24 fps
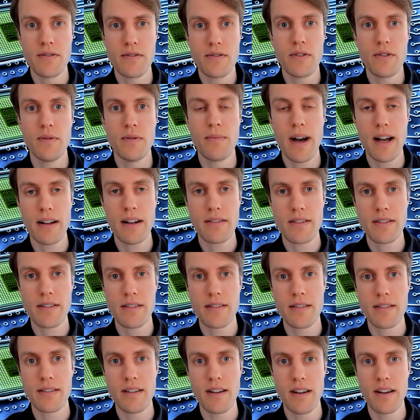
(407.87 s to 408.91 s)
too
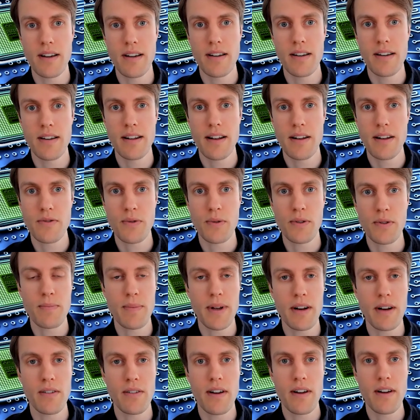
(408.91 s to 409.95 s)
much in a short
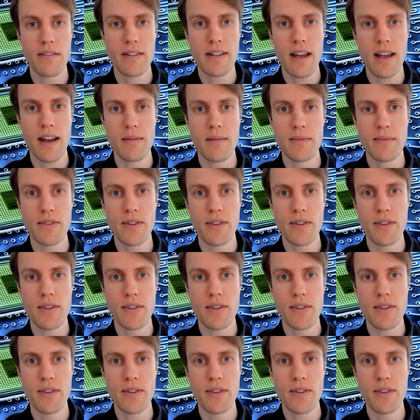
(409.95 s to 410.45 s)
period of time.